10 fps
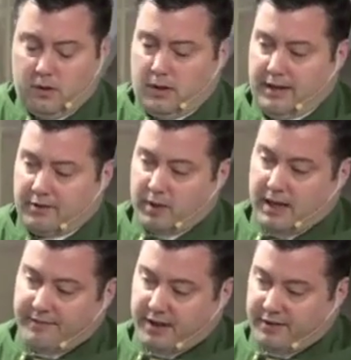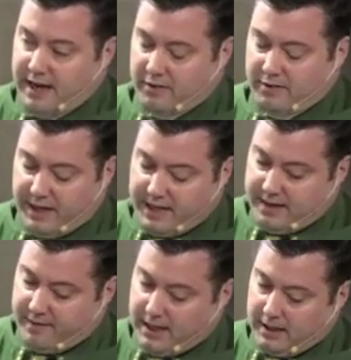As we left his house that
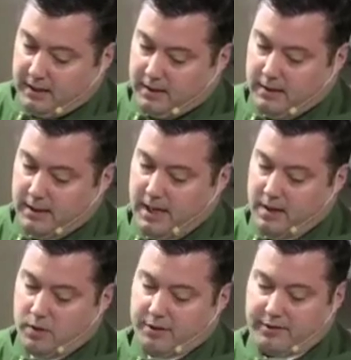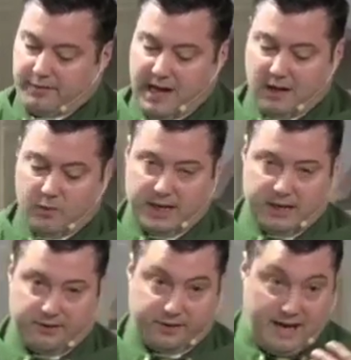evening, he was following
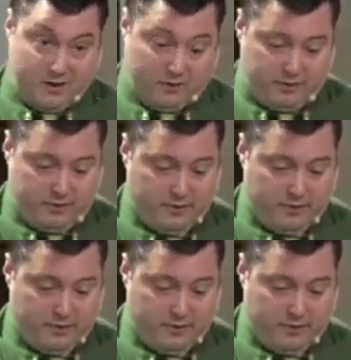us out.